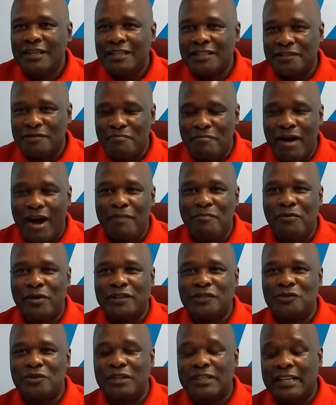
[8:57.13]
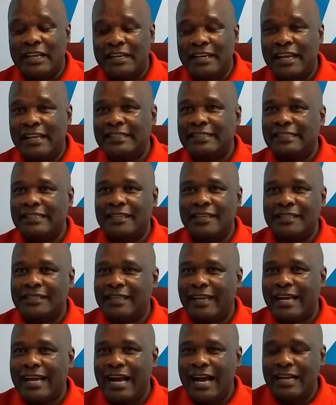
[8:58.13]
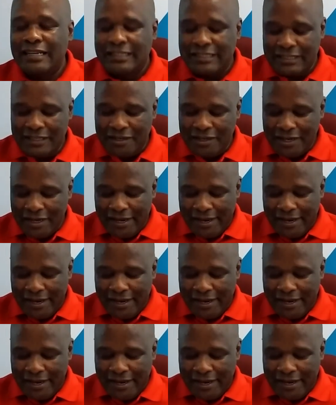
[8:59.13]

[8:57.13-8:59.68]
Zimbabwe is not a nation, it's a country.